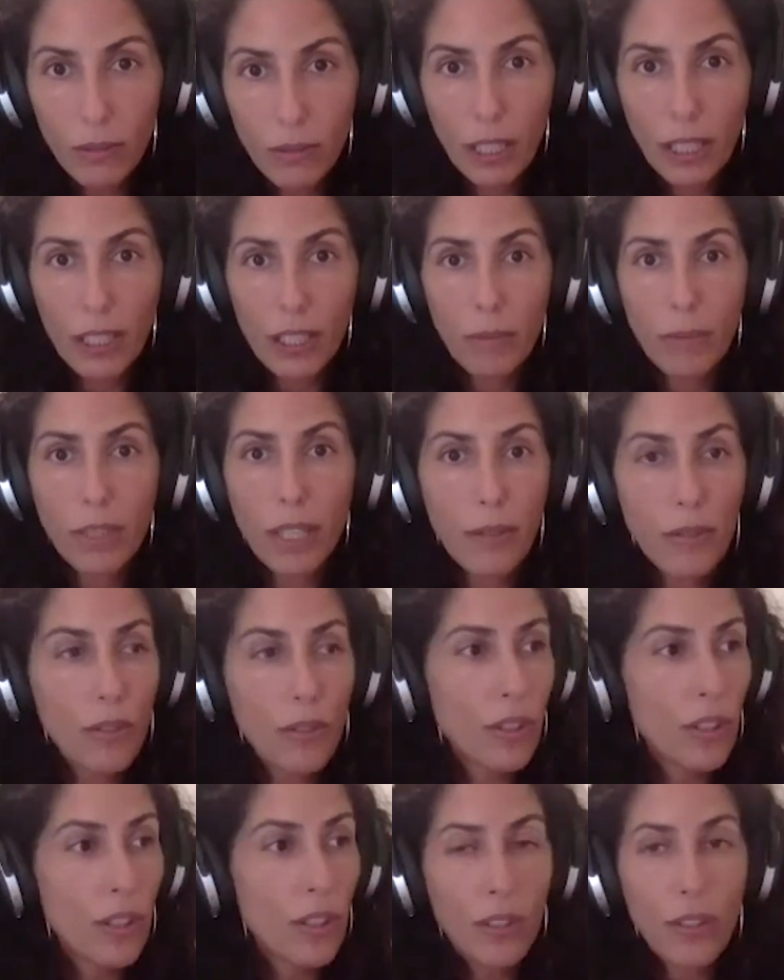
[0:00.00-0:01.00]
Because sometimes
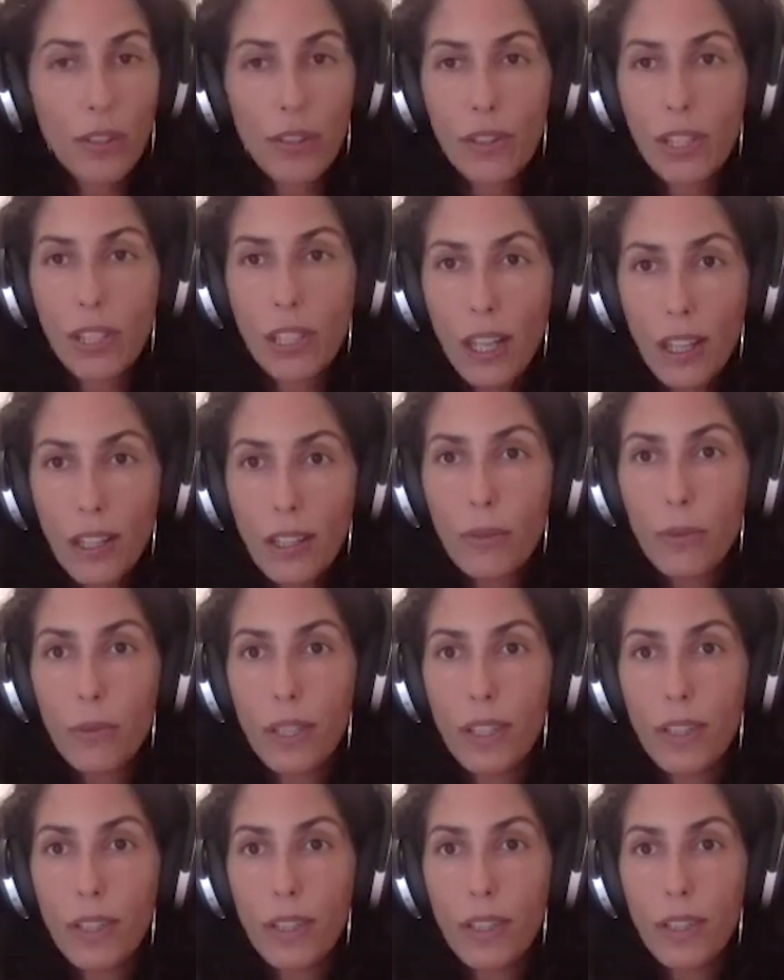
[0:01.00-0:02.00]
you're stuck
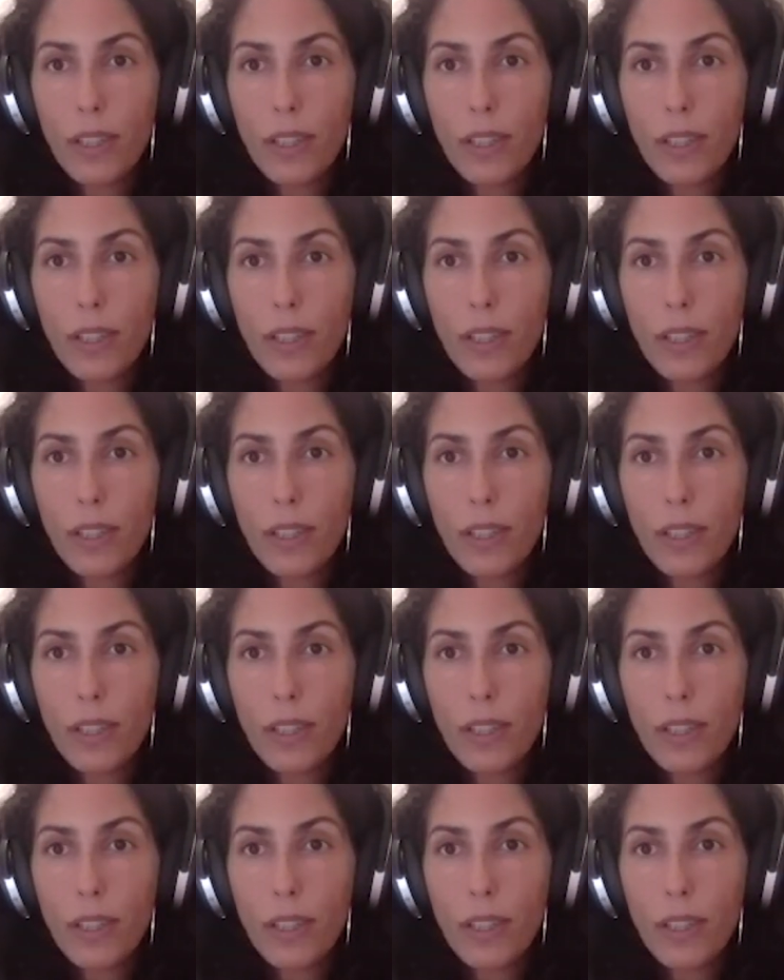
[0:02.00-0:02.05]
with